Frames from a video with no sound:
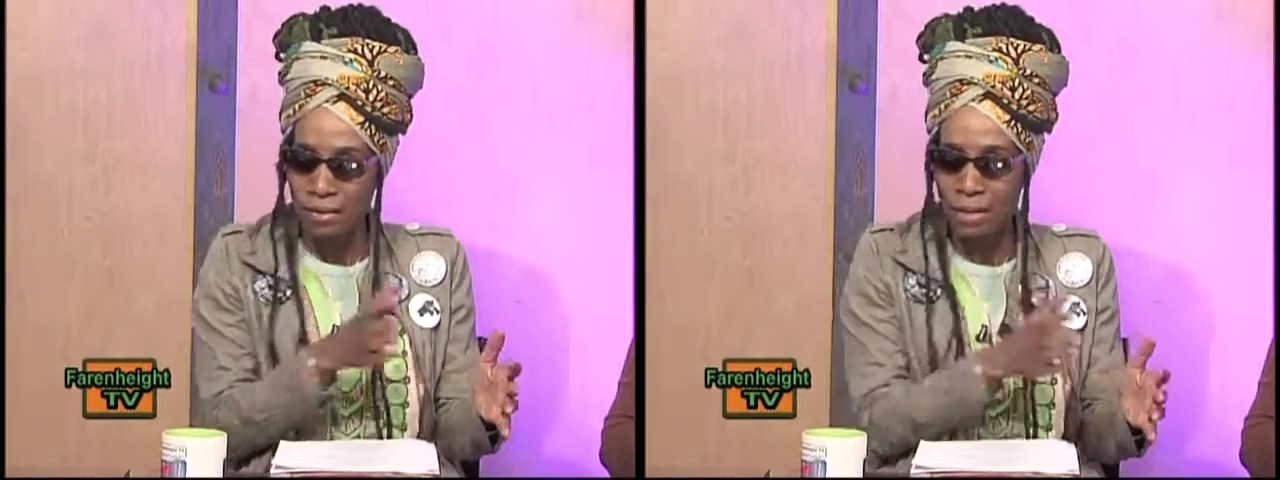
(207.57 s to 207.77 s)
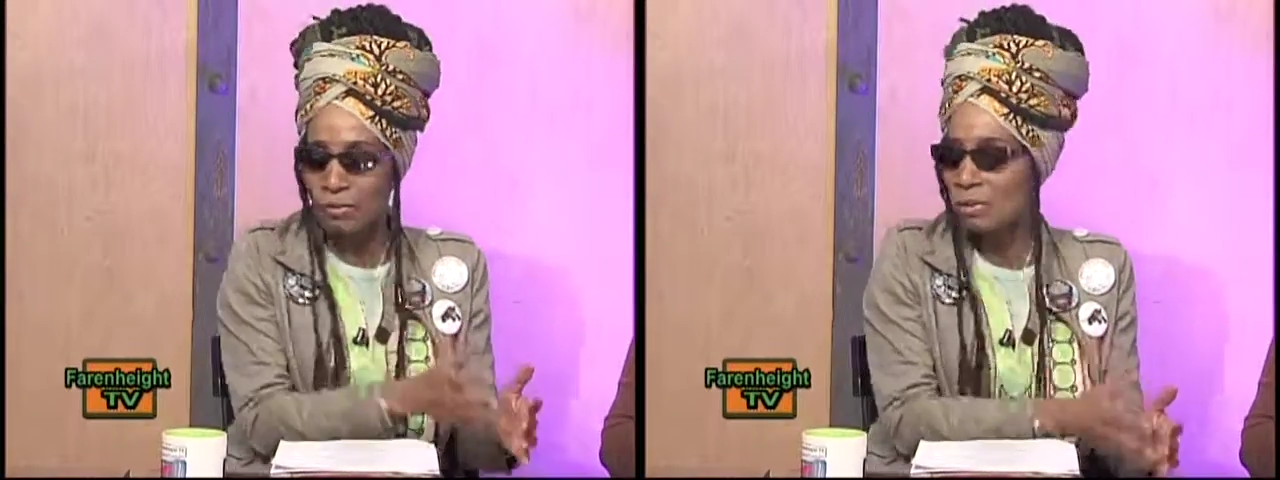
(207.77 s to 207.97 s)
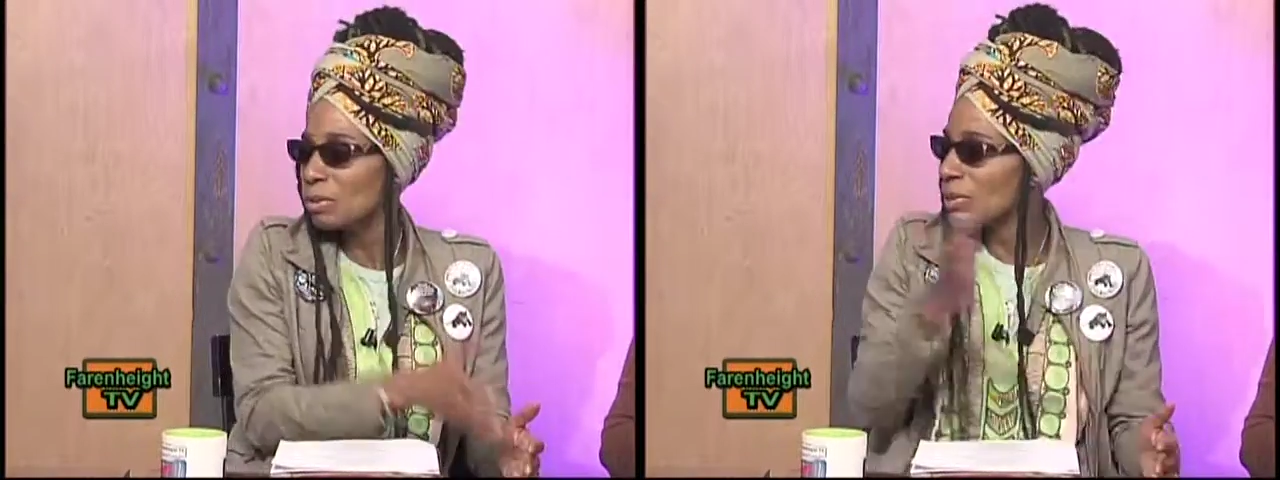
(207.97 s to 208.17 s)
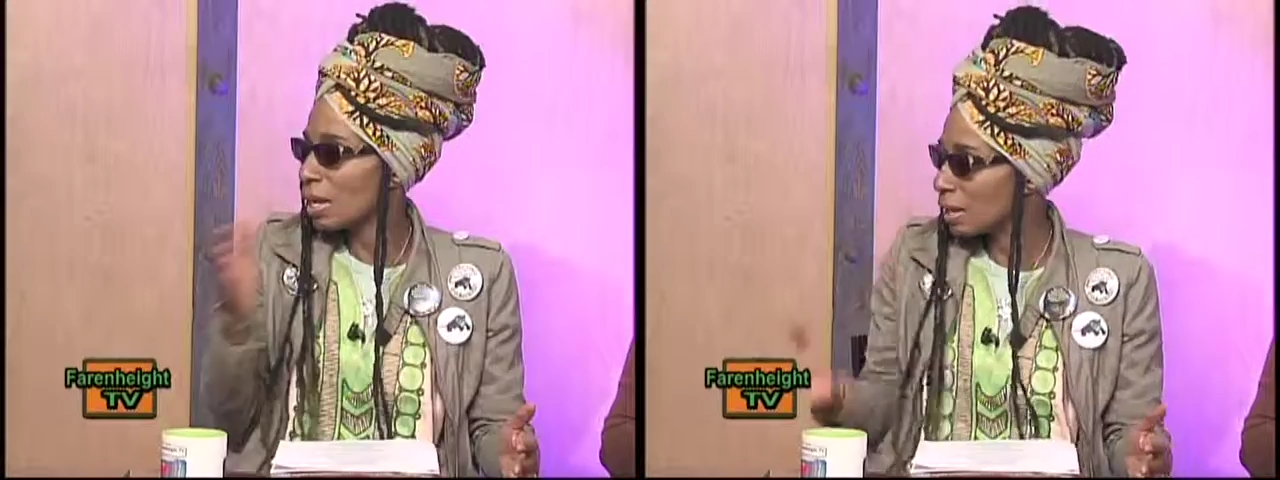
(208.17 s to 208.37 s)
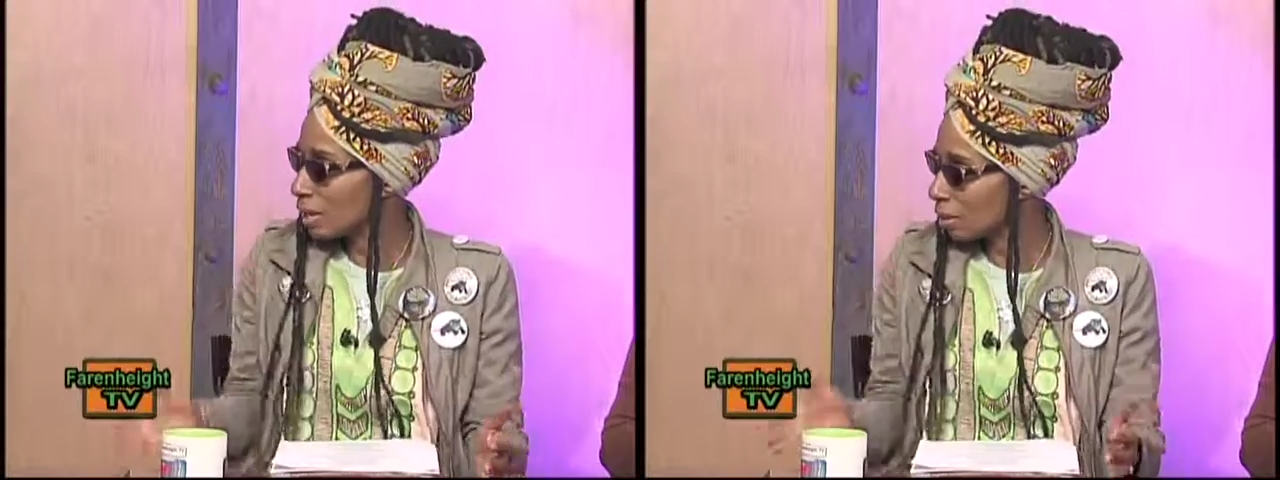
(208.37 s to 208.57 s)
they
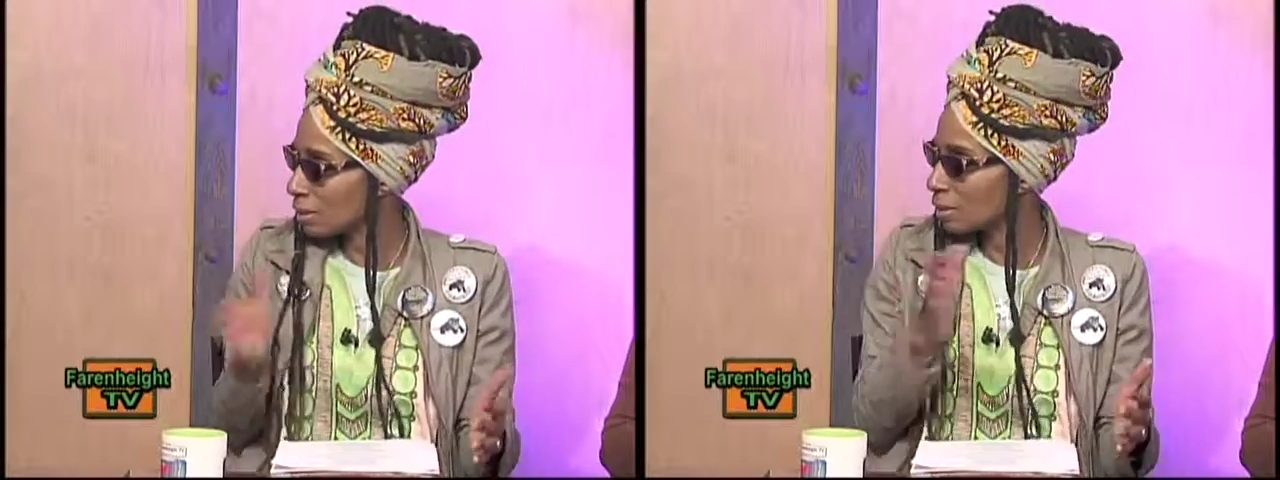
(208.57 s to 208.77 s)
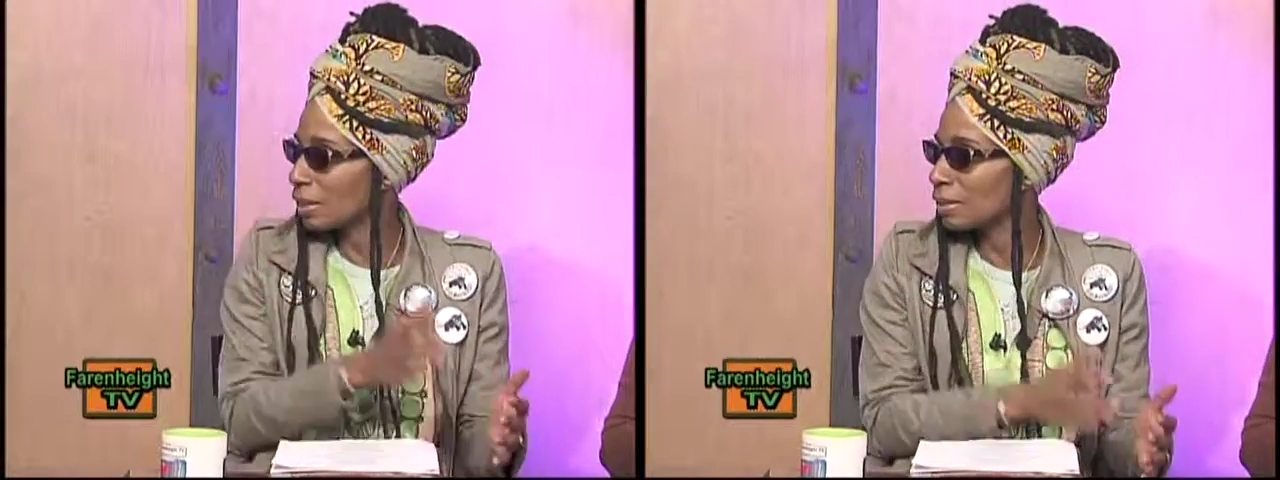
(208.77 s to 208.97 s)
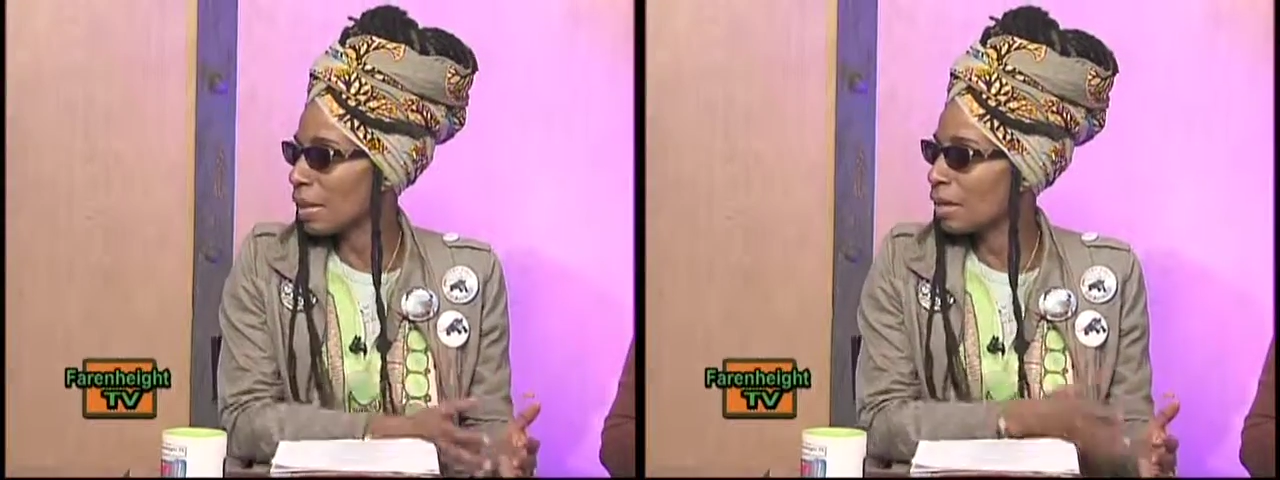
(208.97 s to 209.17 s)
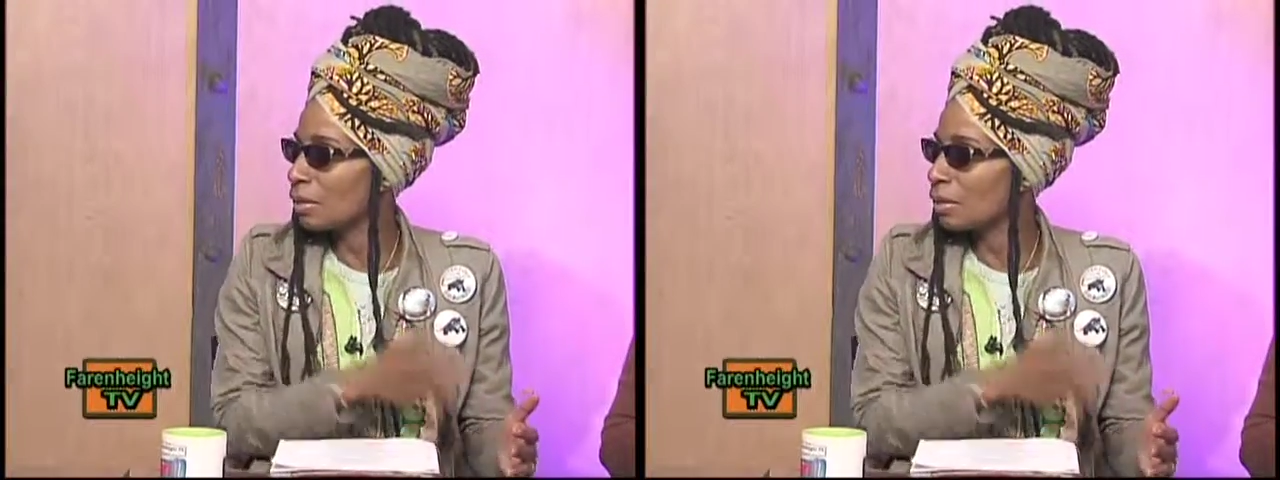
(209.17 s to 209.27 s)
rotate us like that.